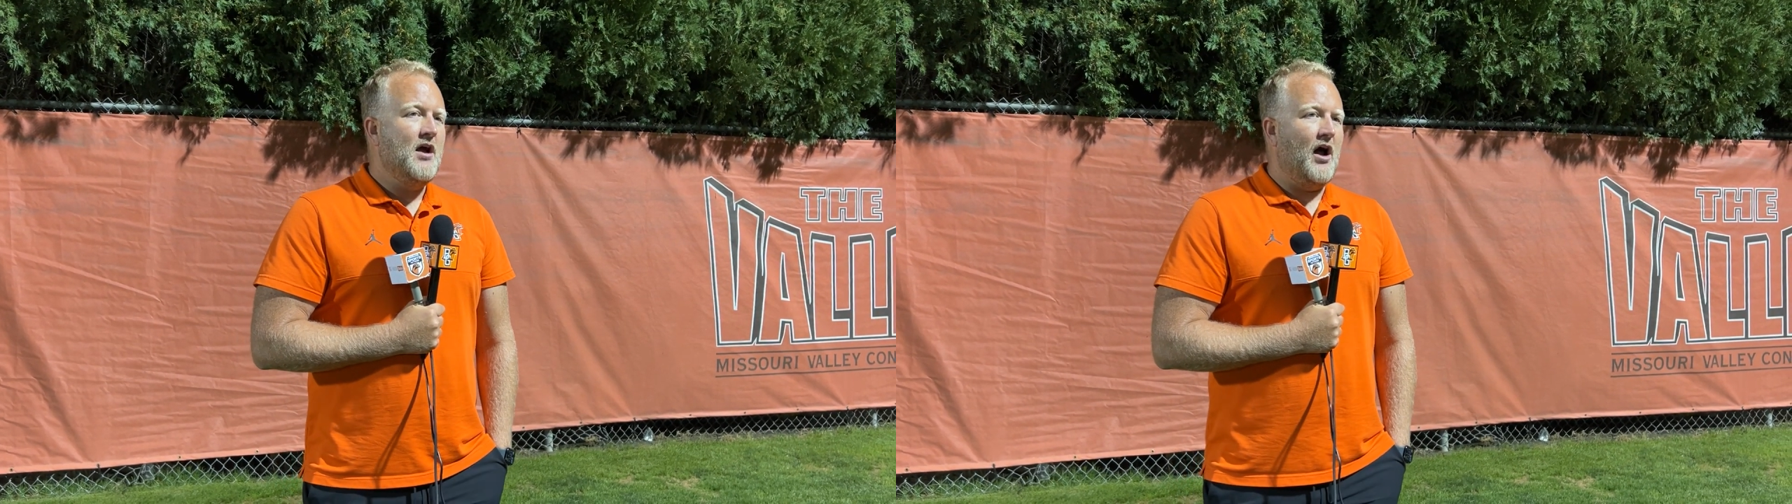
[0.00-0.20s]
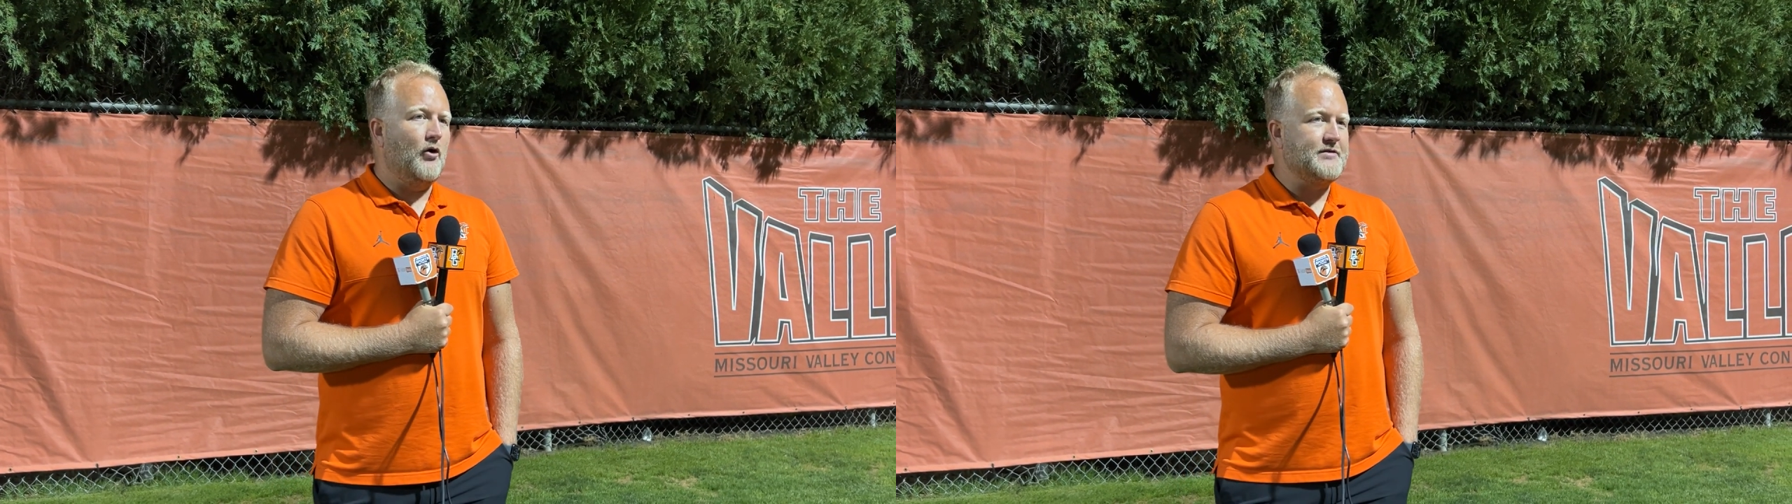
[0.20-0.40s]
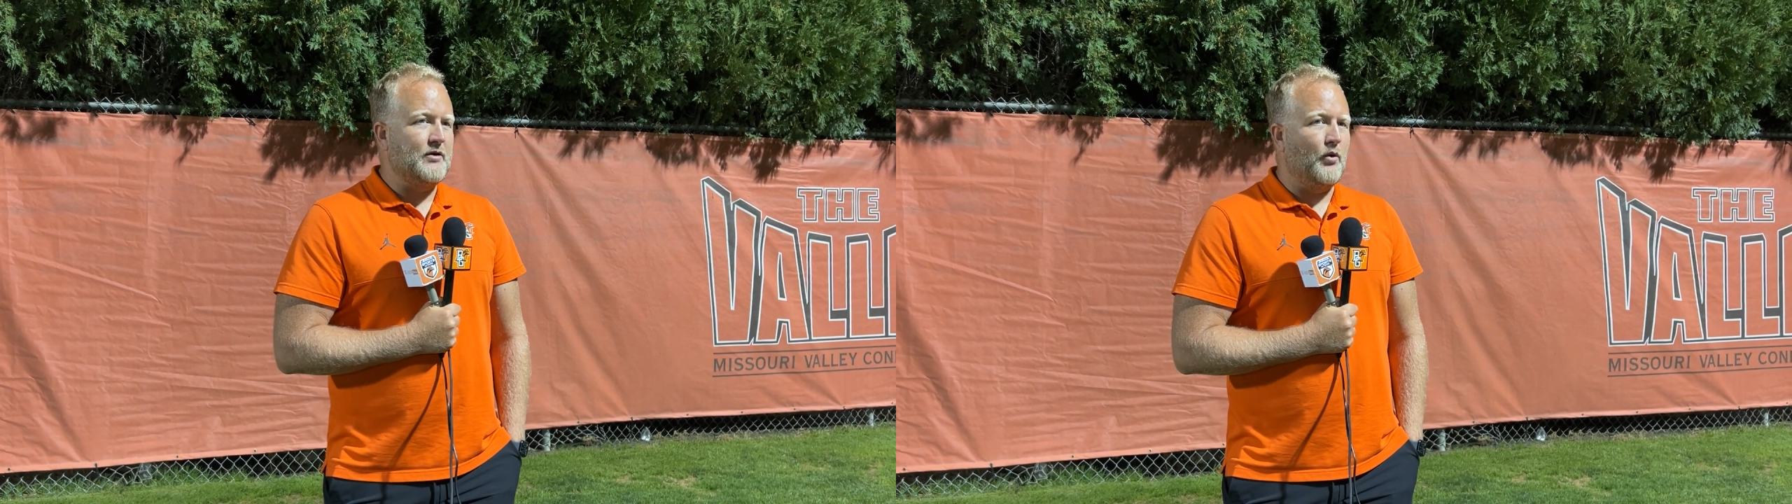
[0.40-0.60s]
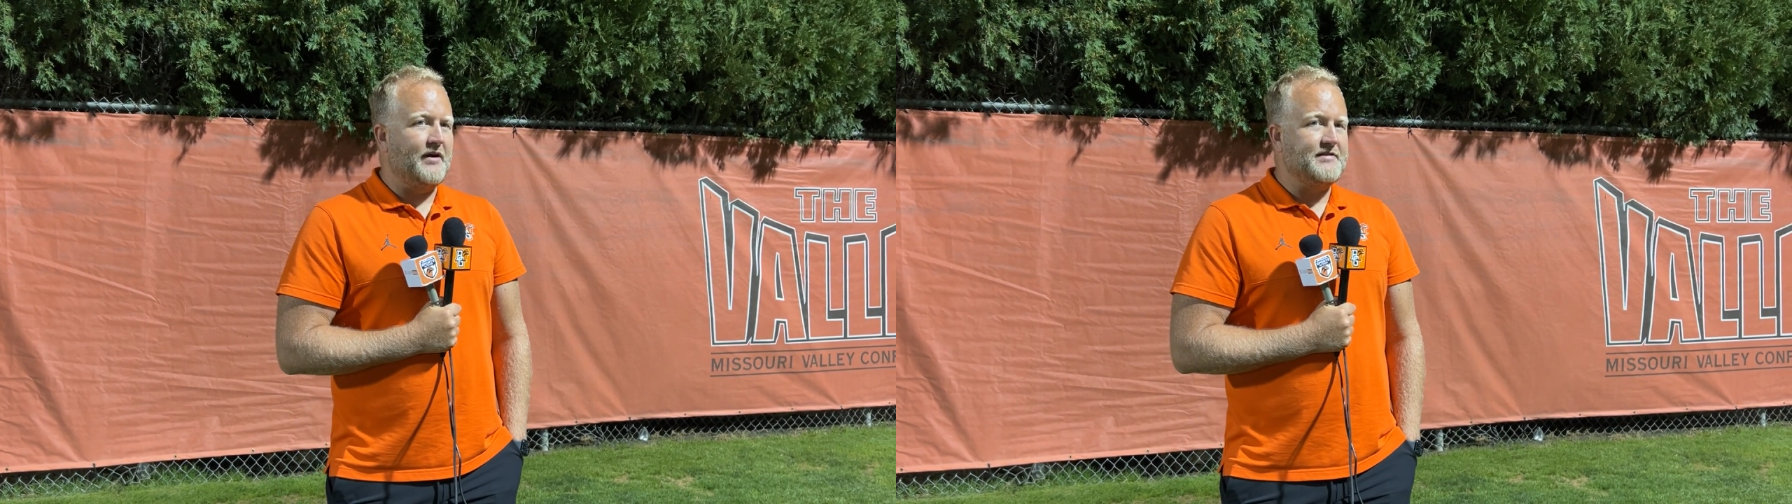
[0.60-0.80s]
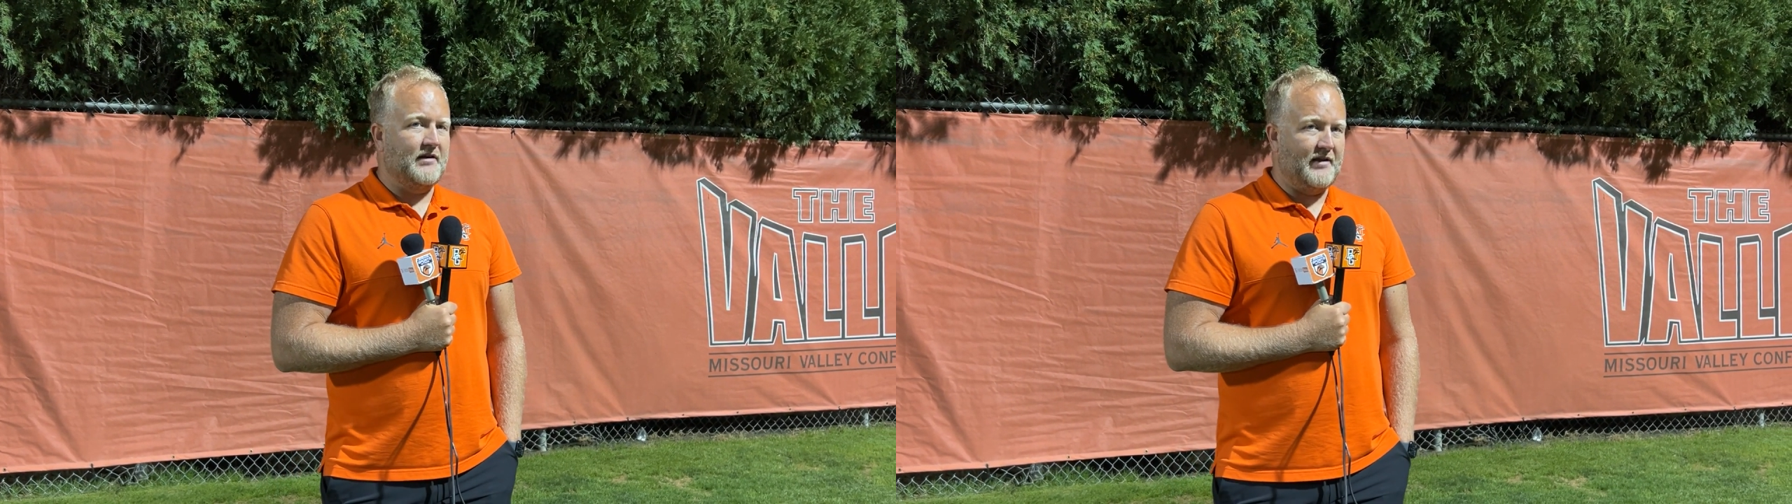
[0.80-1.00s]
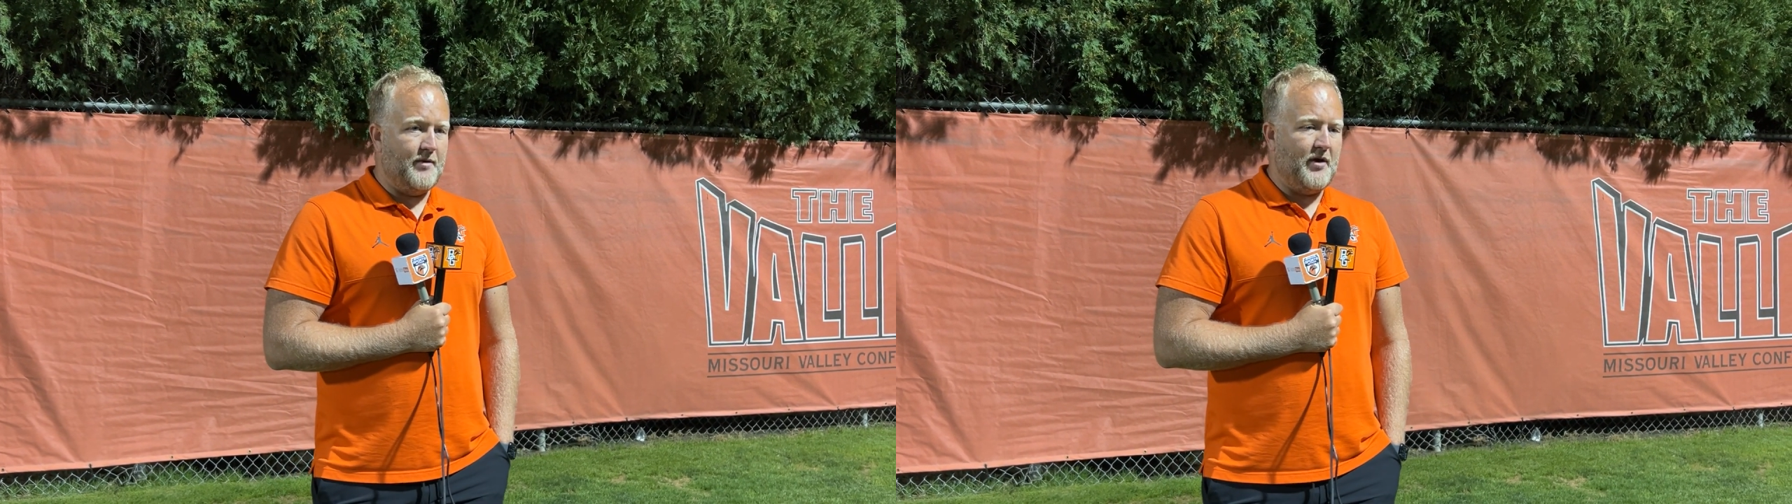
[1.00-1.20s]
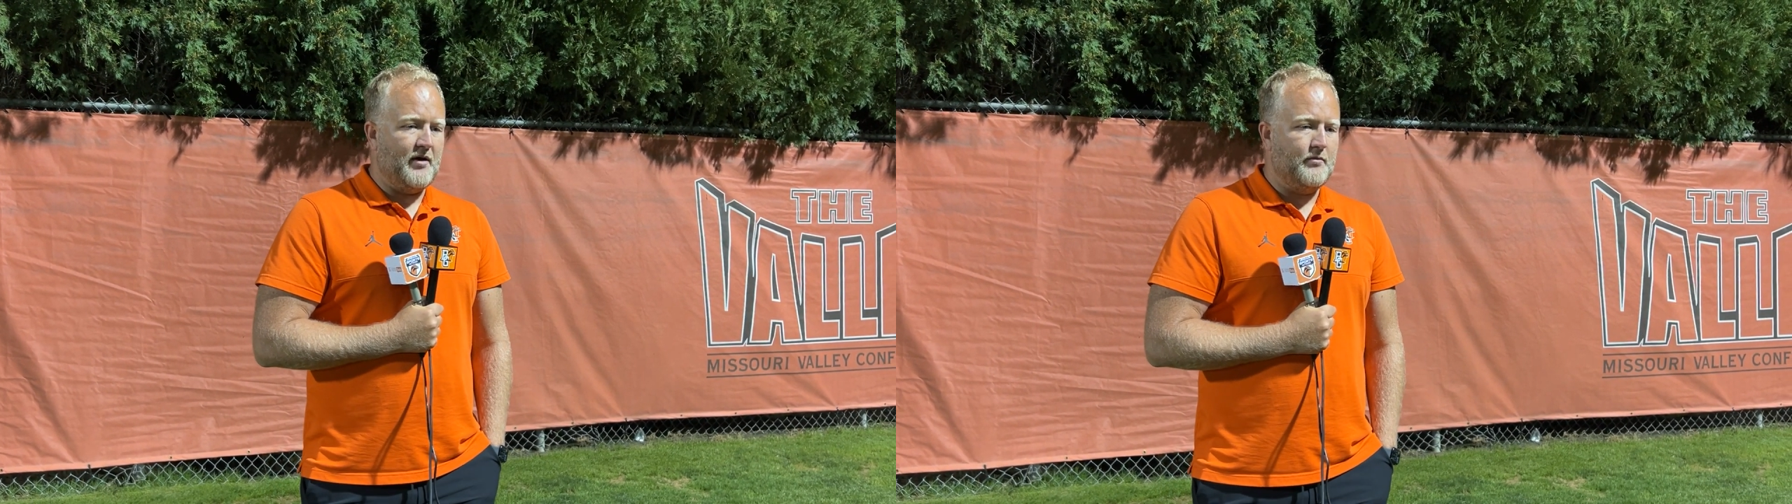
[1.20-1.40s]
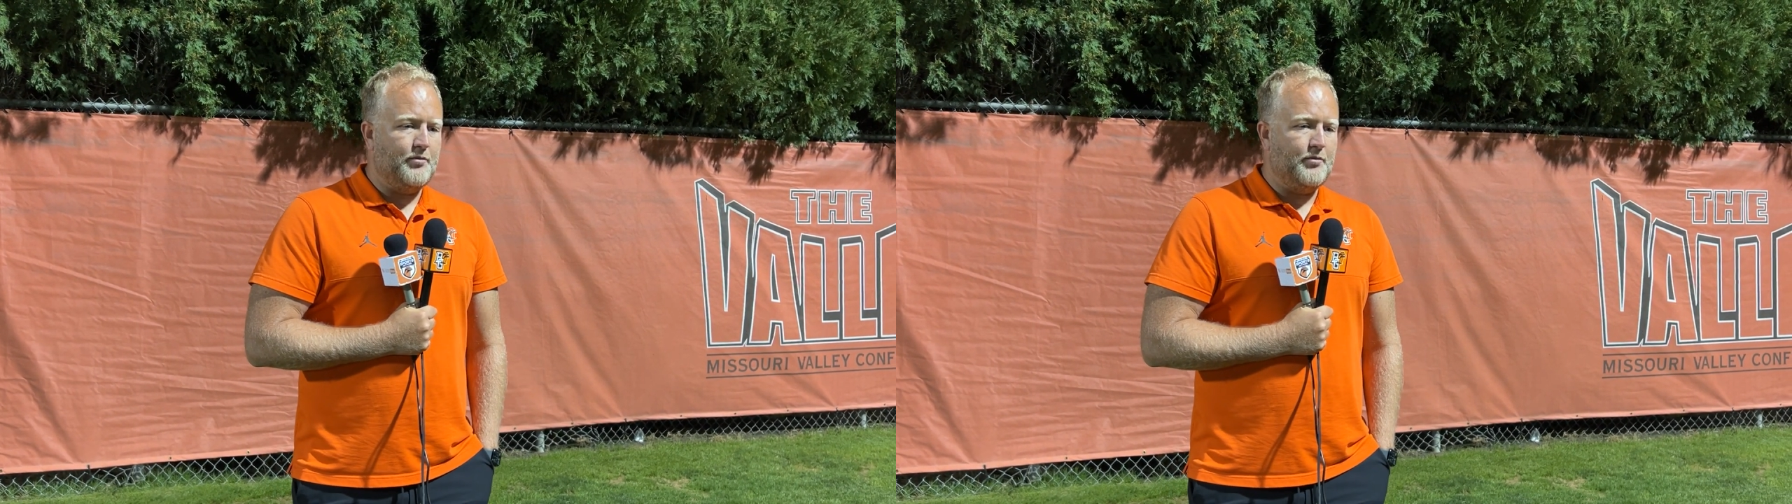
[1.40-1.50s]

I also wanted to limit